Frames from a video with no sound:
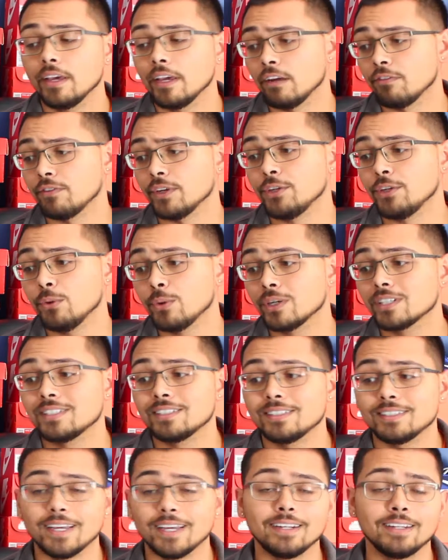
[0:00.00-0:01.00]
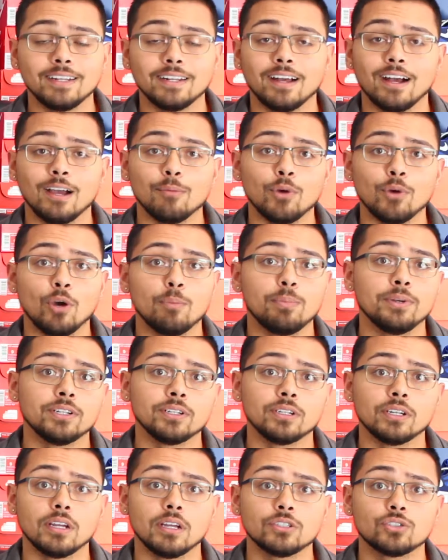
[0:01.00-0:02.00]
If they do extend it, I'm hoping
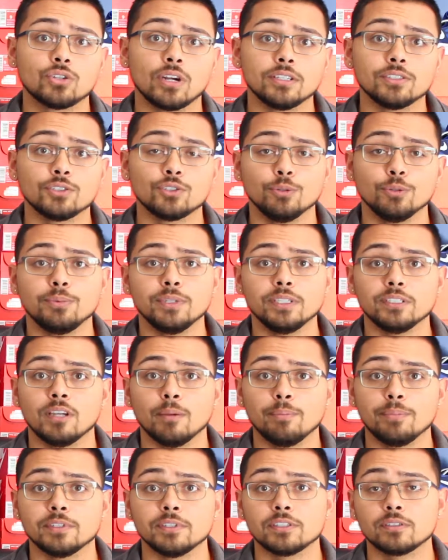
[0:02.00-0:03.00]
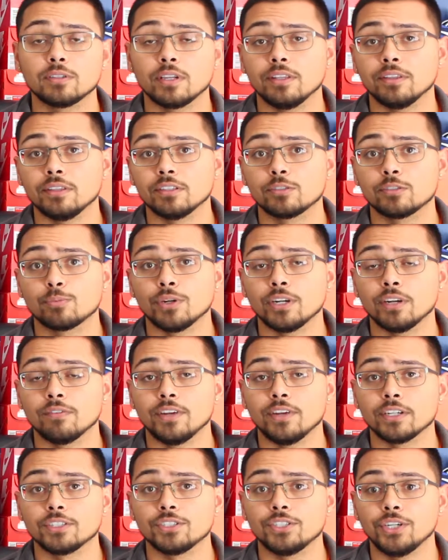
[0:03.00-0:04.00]
to try to scoop these up in the spring of
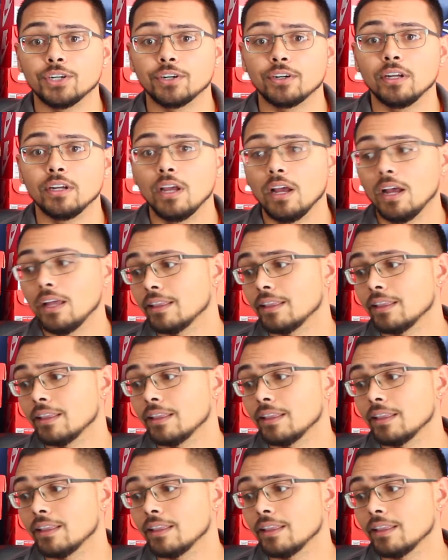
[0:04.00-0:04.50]
next year.